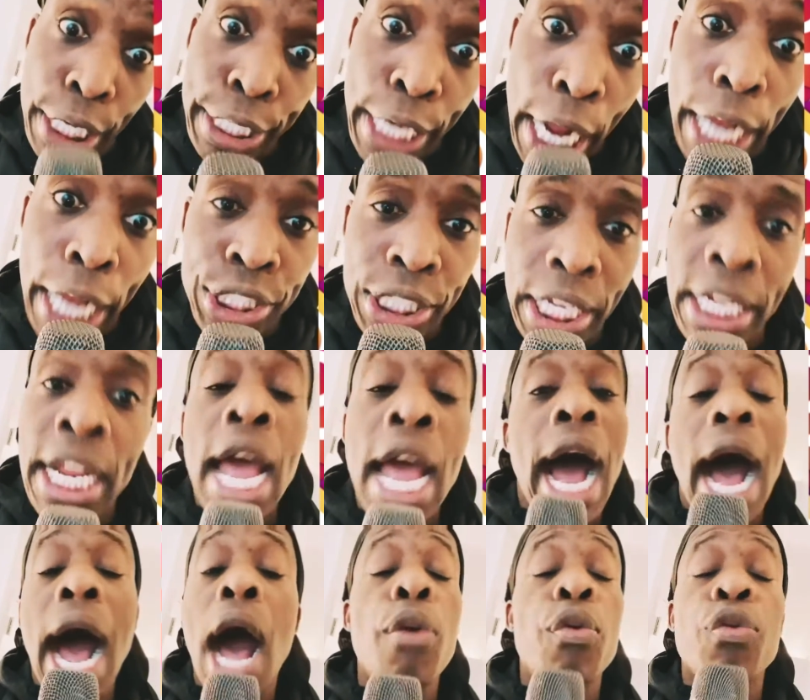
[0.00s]
ta-da shit.
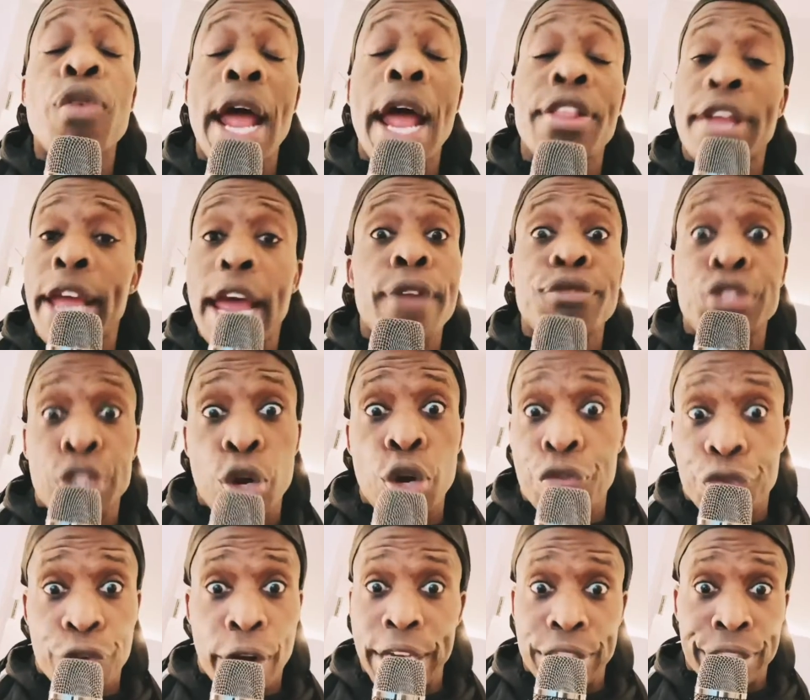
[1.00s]
I would rather have
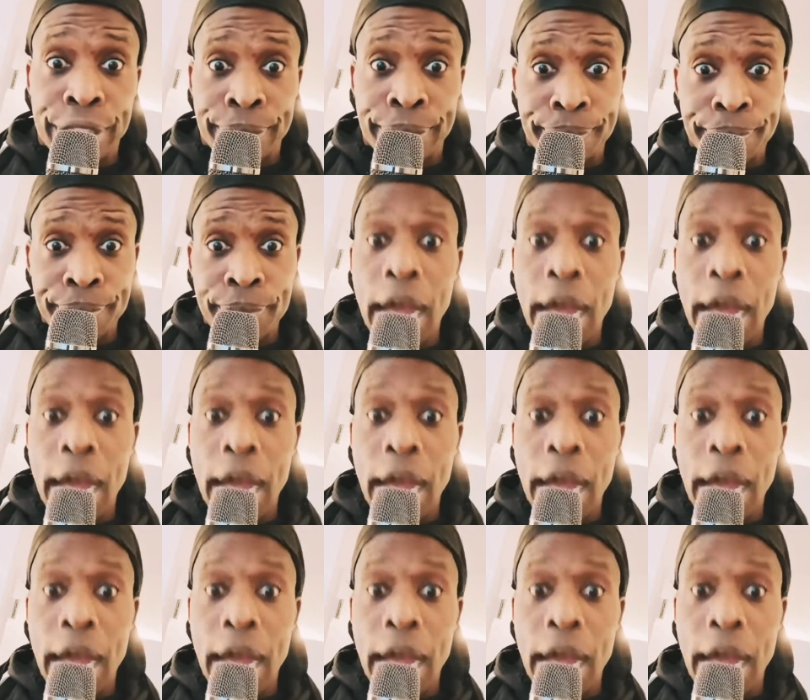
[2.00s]
Joe Frazier.